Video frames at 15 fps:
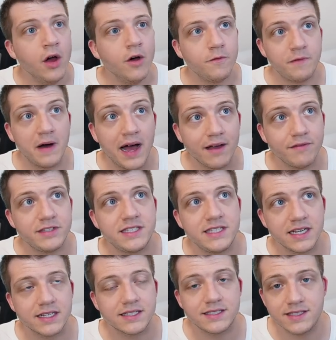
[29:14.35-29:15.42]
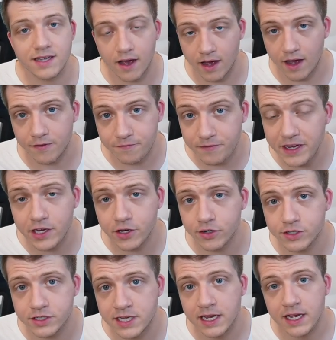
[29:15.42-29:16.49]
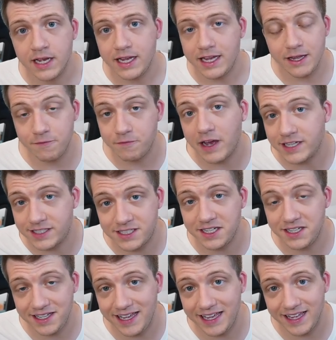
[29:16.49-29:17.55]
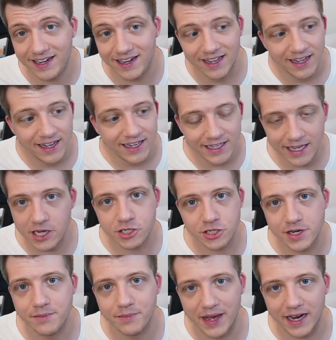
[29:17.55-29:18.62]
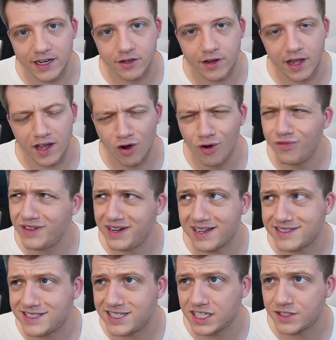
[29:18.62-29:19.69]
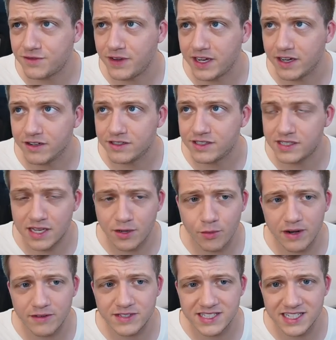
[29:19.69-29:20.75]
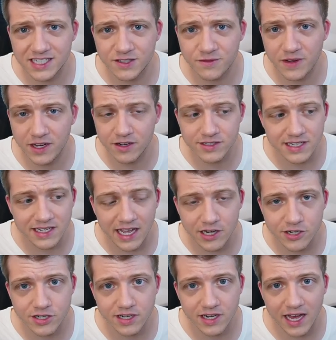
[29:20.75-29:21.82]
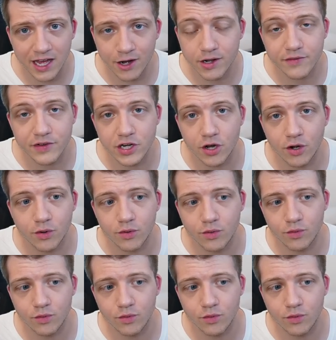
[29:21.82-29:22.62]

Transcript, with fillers: five six uh figures invested in Genshin Impact okay hopefully not six figures does anyone have six figures in Genshin I don't even know